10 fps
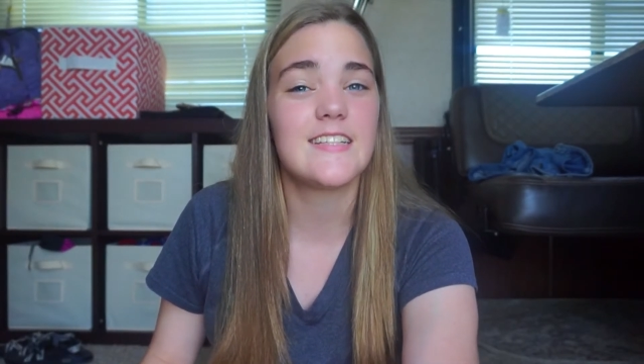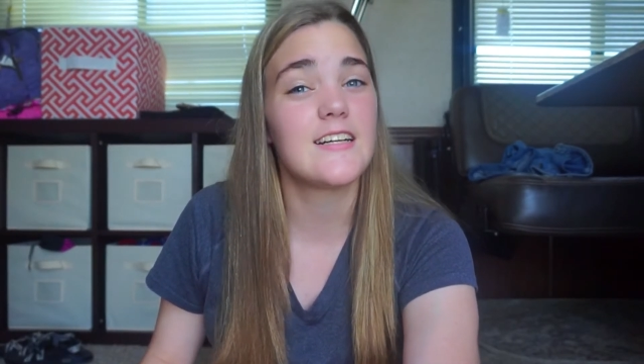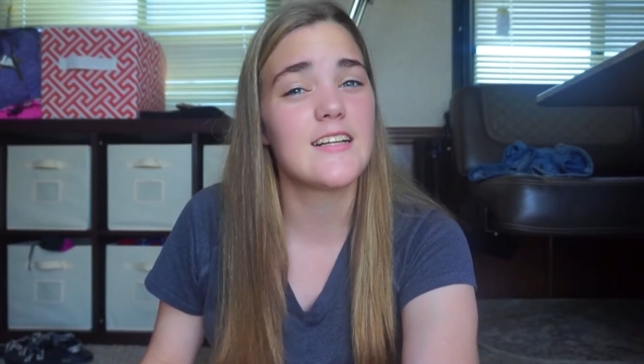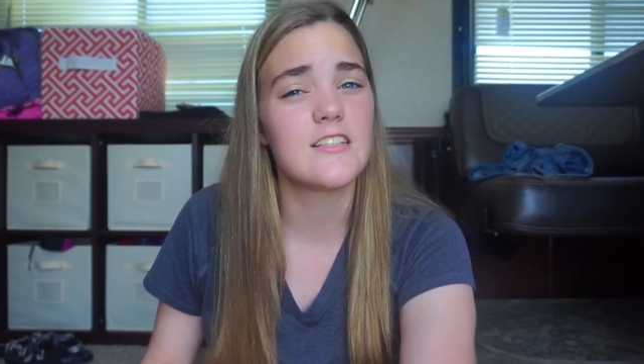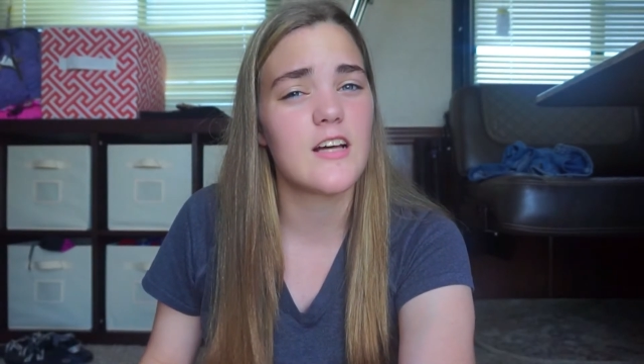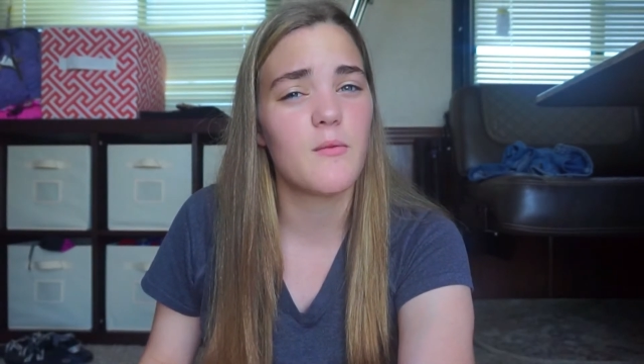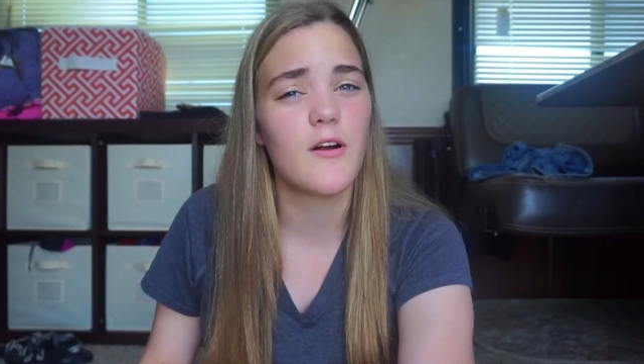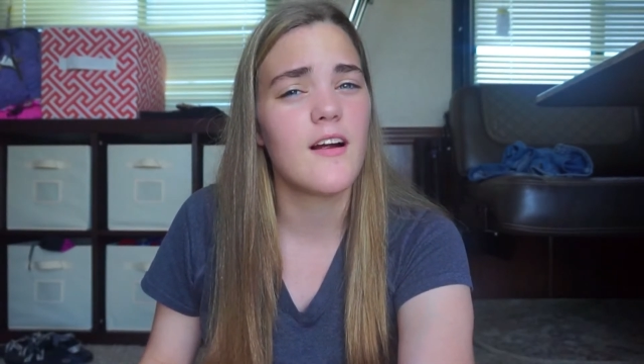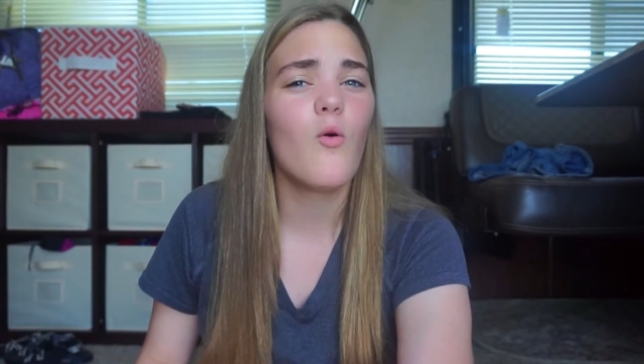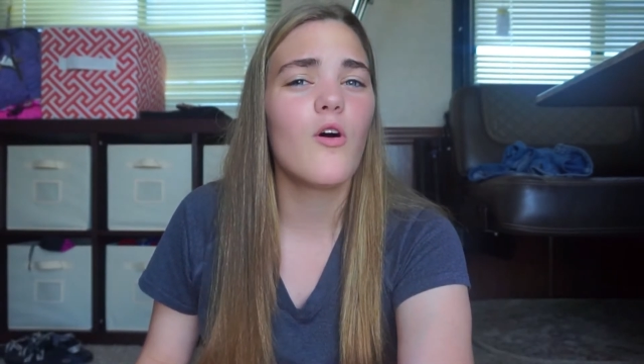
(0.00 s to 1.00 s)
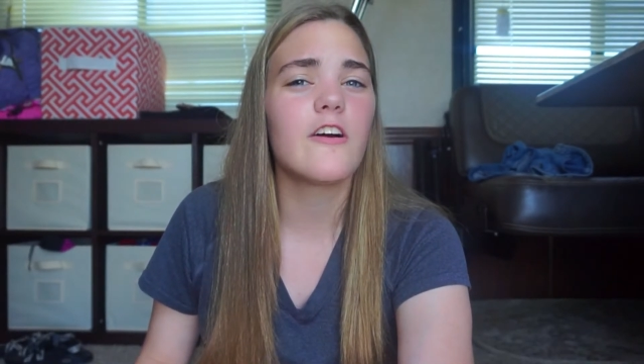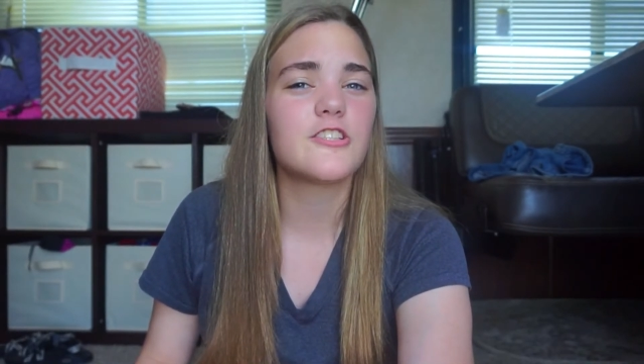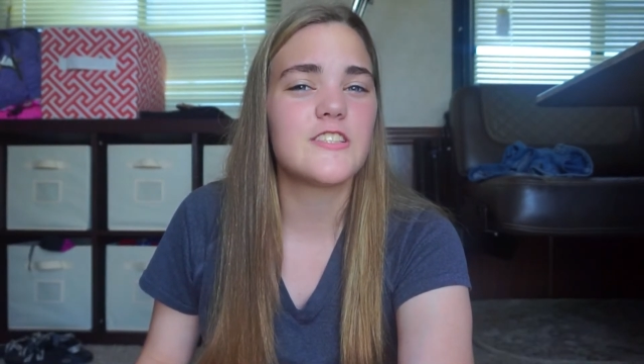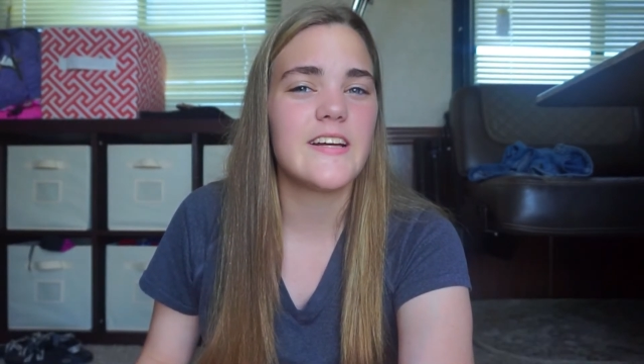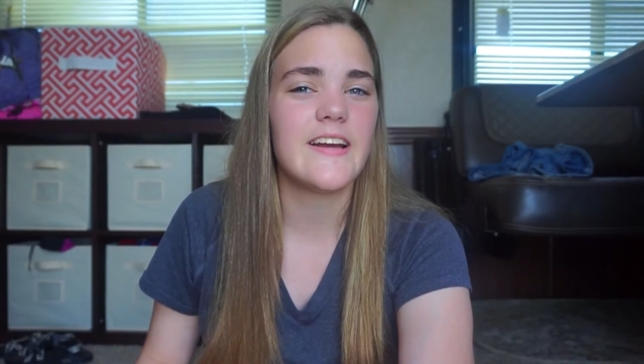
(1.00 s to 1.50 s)
during the summer or
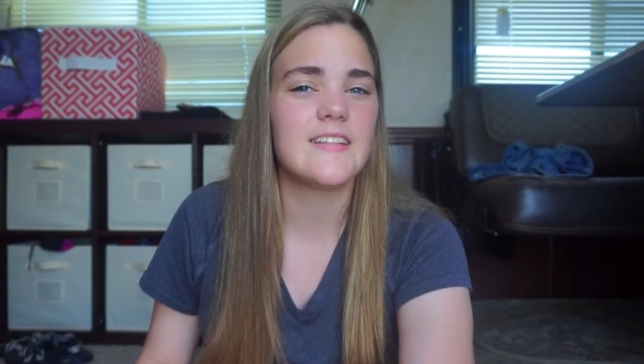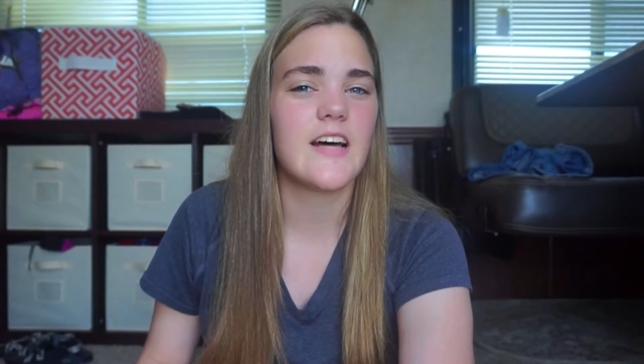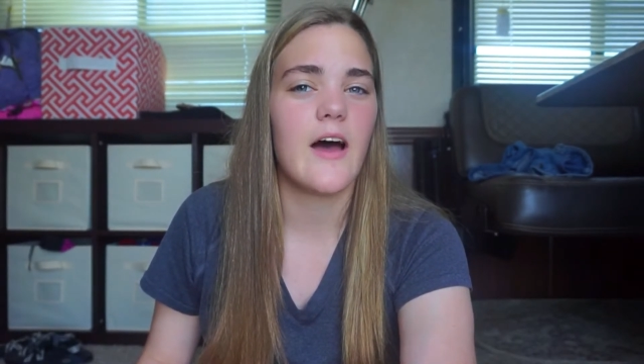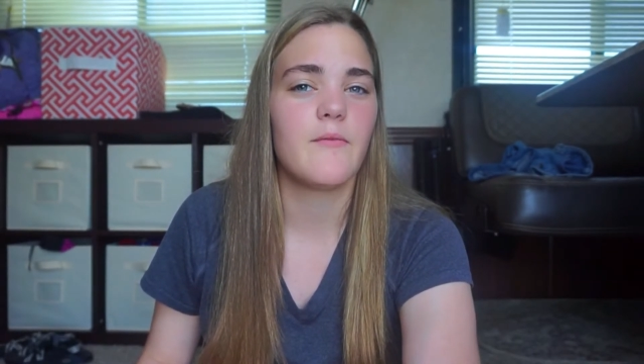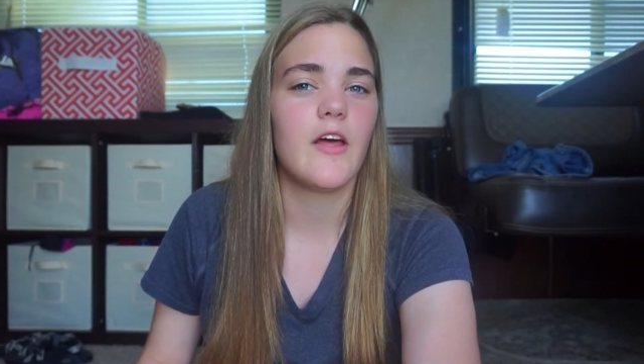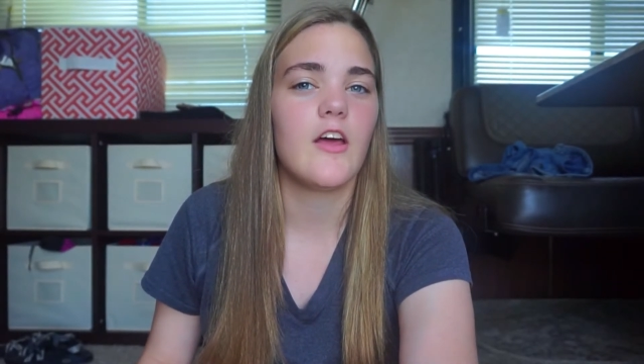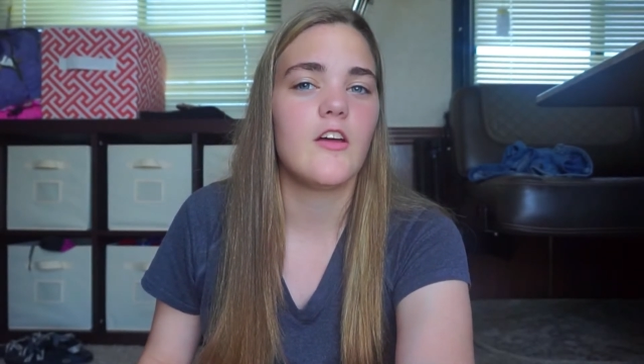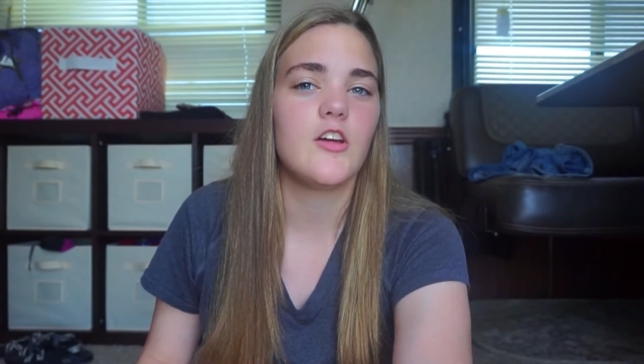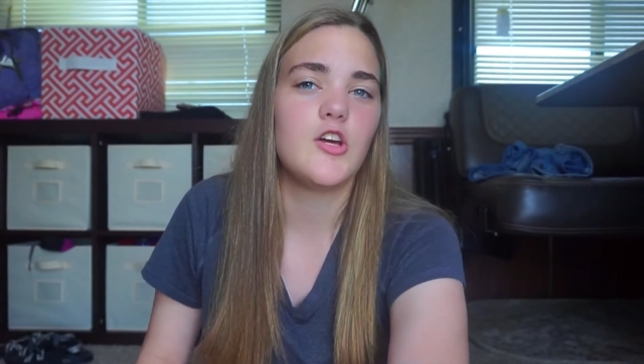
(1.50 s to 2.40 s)
just anytime that